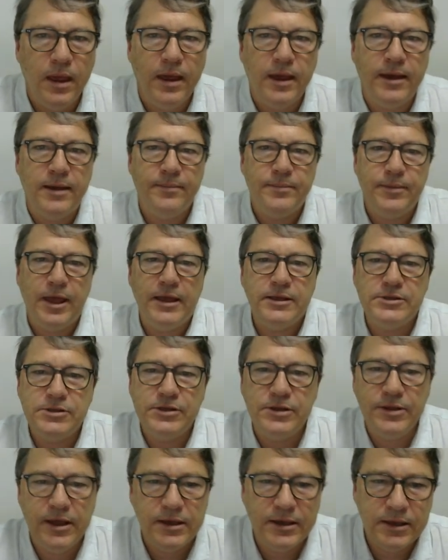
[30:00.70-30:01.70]
And
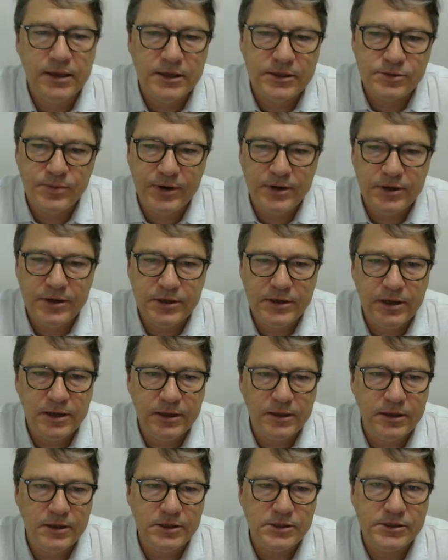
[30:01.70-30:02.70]
so that gets rendered
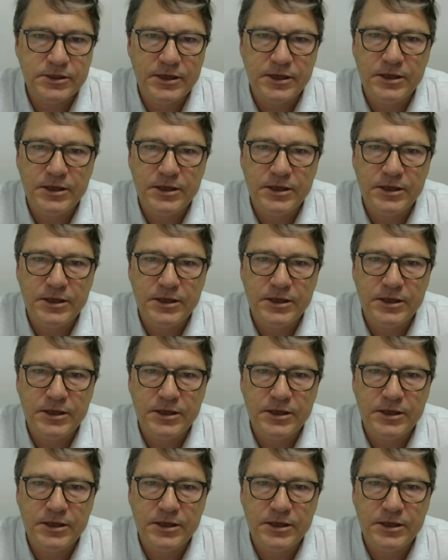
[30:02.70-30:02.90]
like this,